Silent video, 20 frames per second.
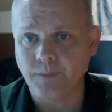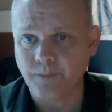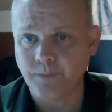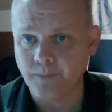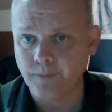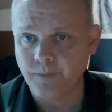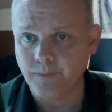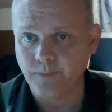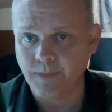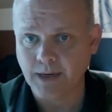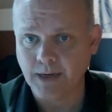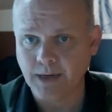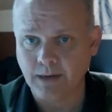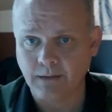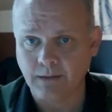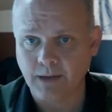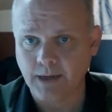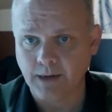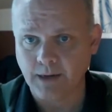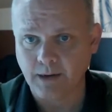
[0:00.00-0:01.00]
meaning
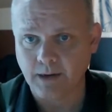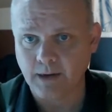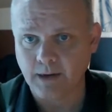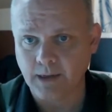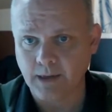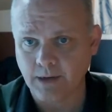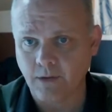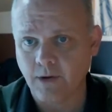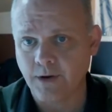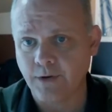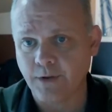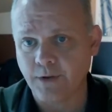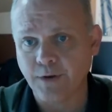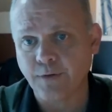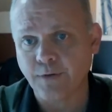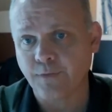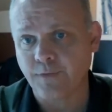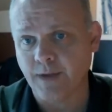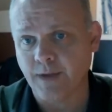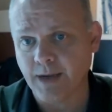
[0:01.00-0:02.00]
like an audio
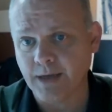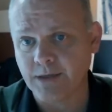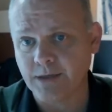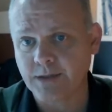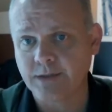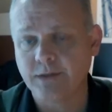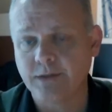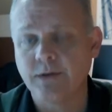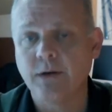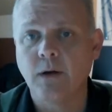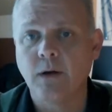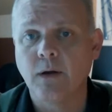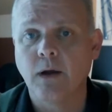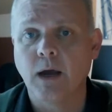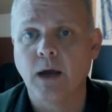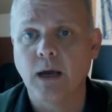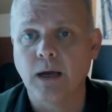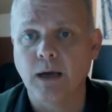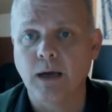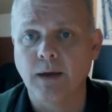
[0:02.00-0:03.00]
interface
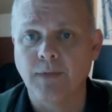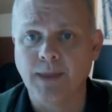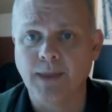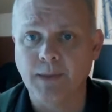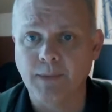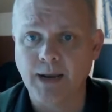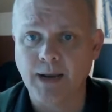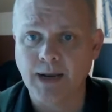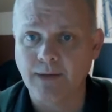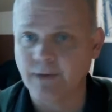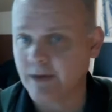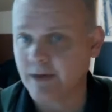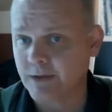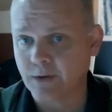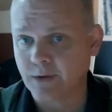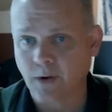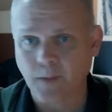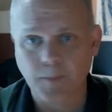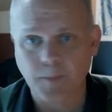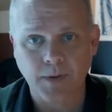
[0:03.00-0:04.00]
that might have a
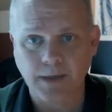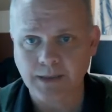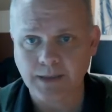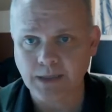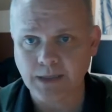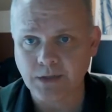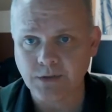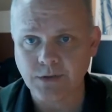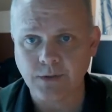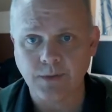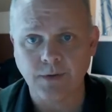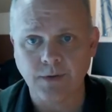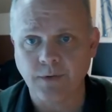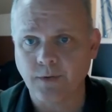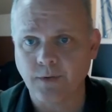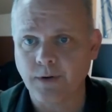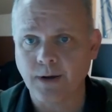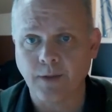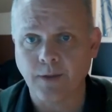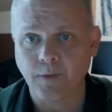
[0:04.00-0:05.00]
guitar plugged into it or
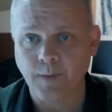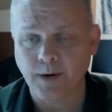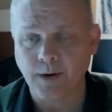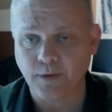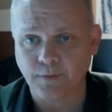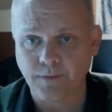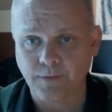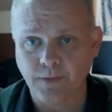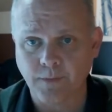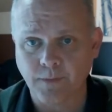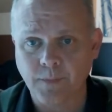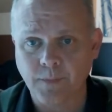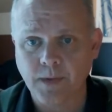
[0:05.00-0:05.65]
another microphone.